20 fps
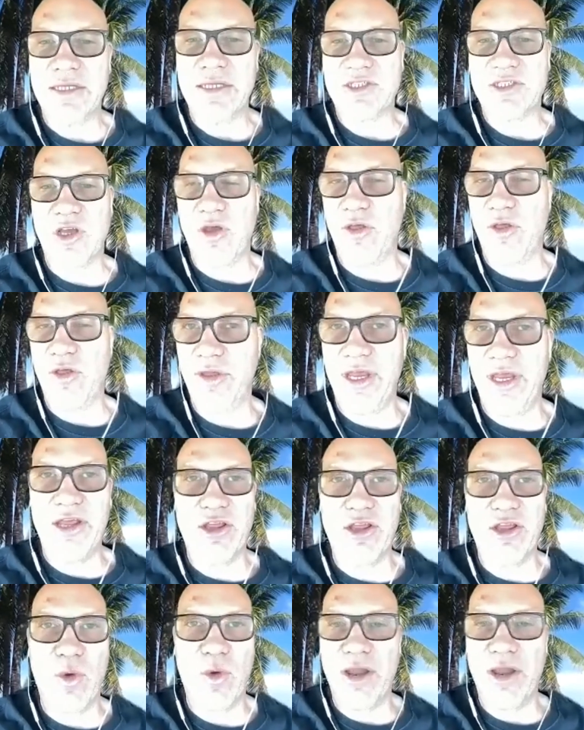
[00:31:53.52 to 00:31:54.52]
And so
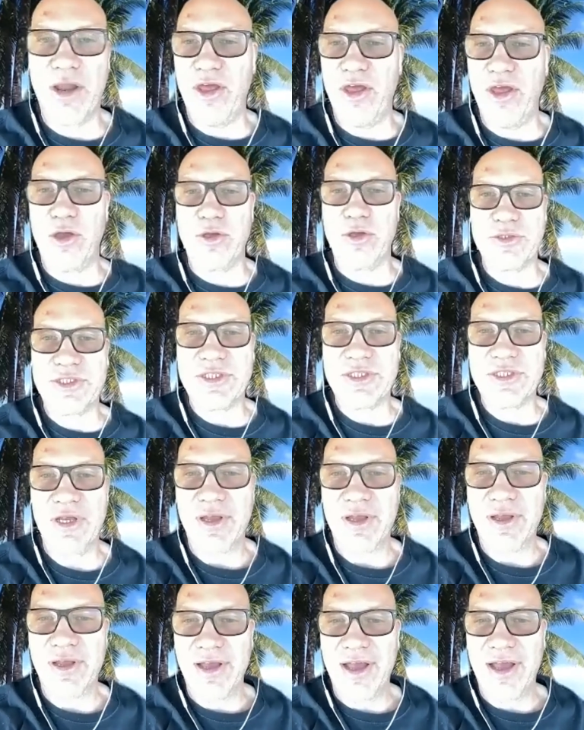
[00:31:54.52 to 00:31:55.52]
either one of those,
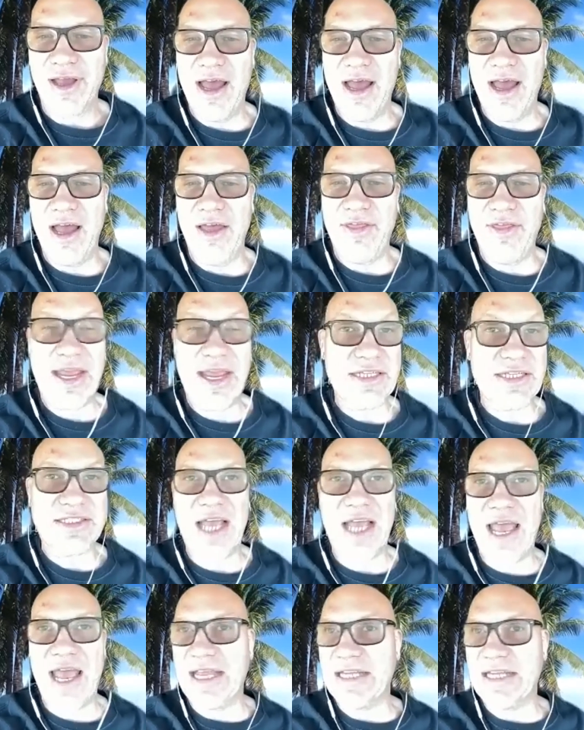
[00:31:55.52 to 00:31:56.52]
I
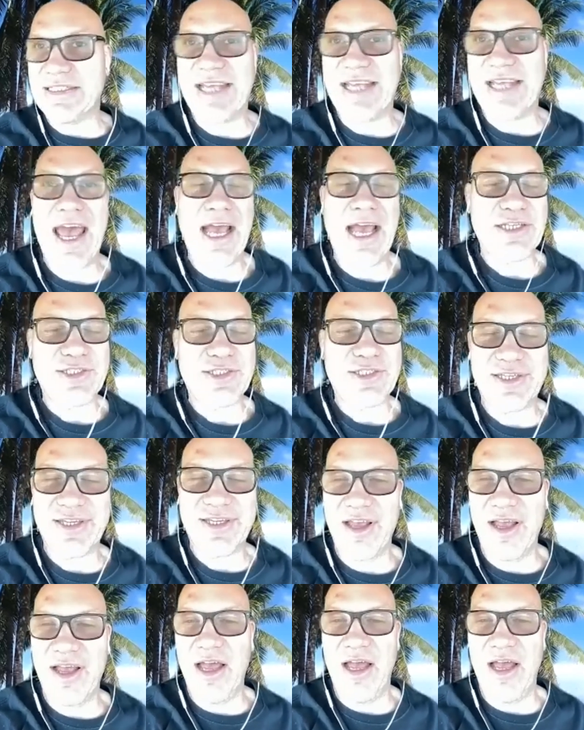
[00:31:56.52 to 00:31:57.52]
get text
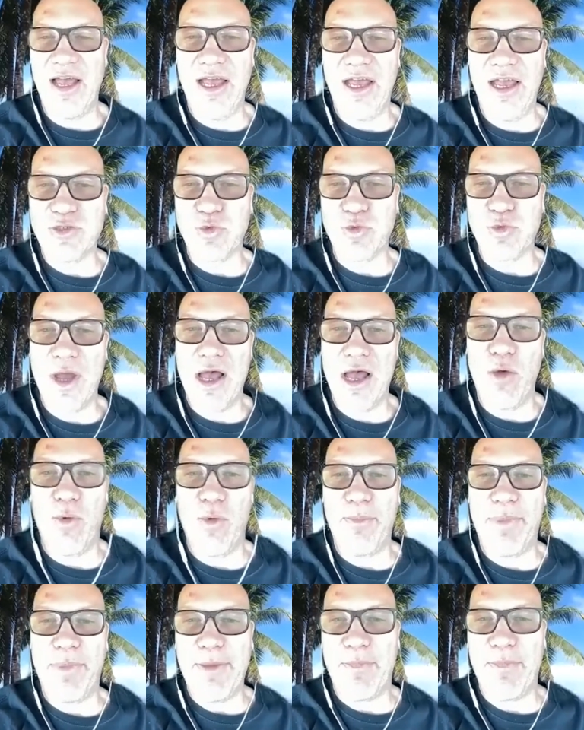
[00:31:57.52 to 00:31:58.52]
as
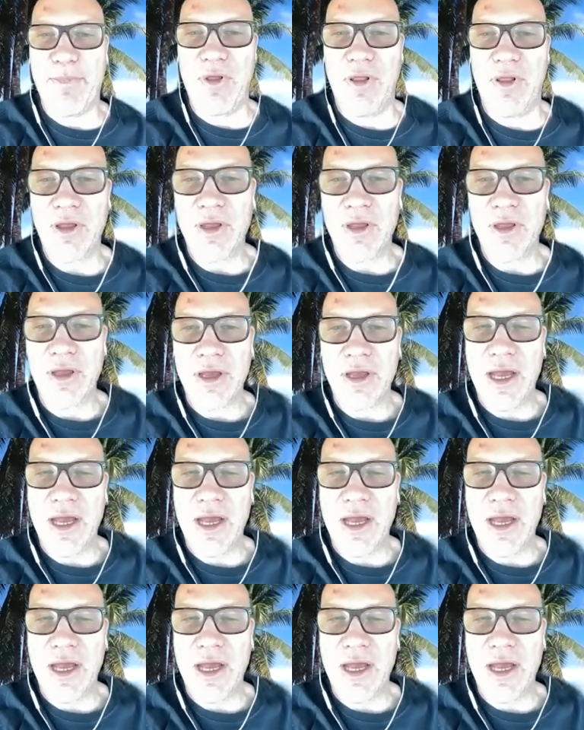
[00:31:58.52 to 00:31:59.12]
well when people